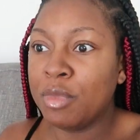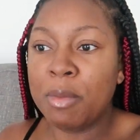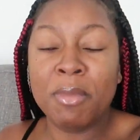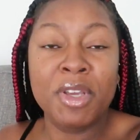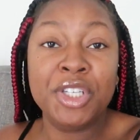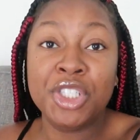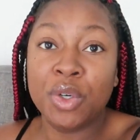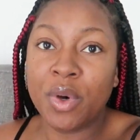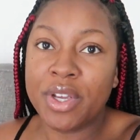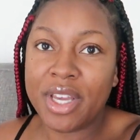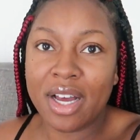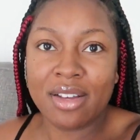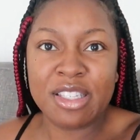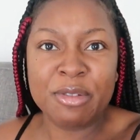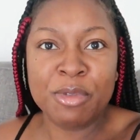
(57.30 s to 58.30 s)
me showing
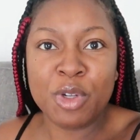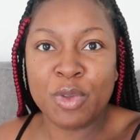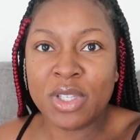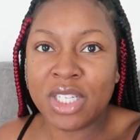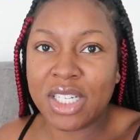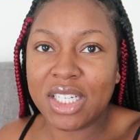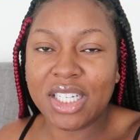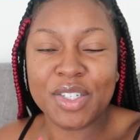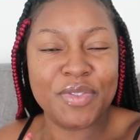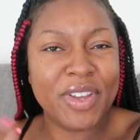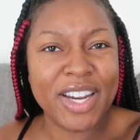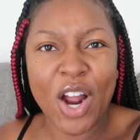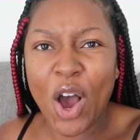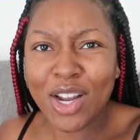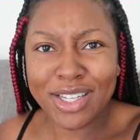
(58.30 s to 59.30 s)
y'all some new stuff
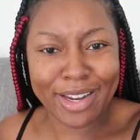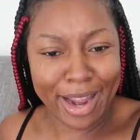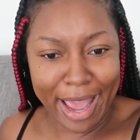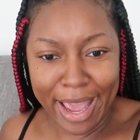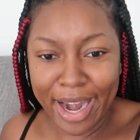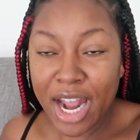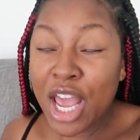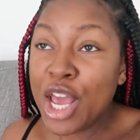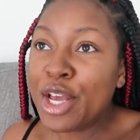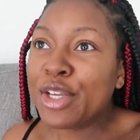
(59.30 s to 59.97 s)
and all of that.